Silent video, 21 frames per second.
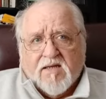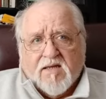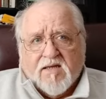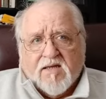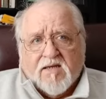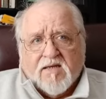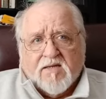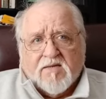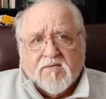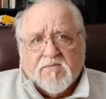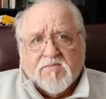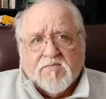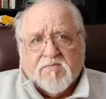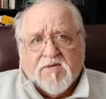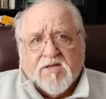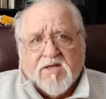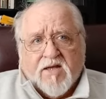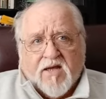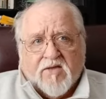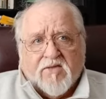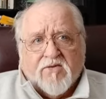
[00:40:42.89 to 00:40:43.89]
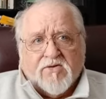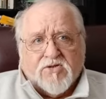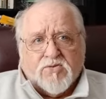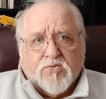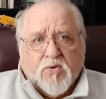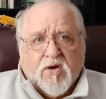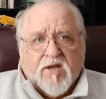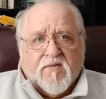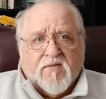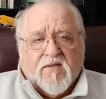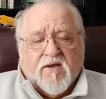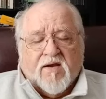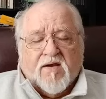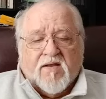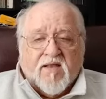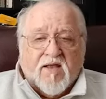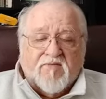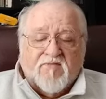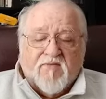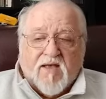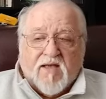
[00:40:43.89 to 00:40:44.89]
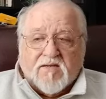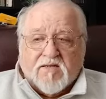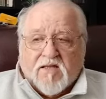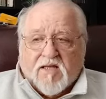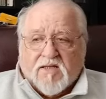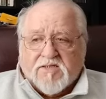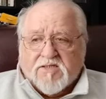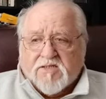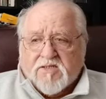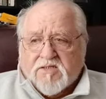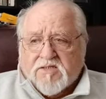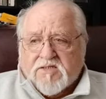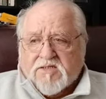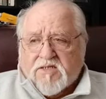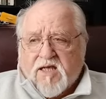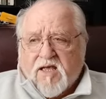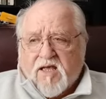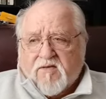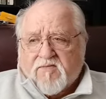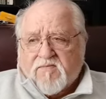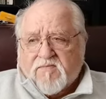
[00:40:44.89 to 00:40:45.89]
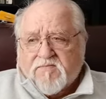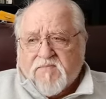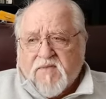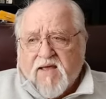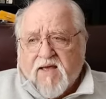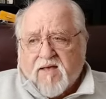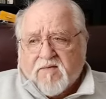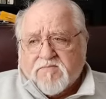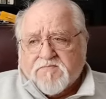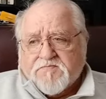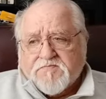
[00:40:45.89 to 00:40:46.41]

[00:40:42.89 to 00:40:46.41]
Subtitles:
But others went there, and they found lots of good stuff. Now,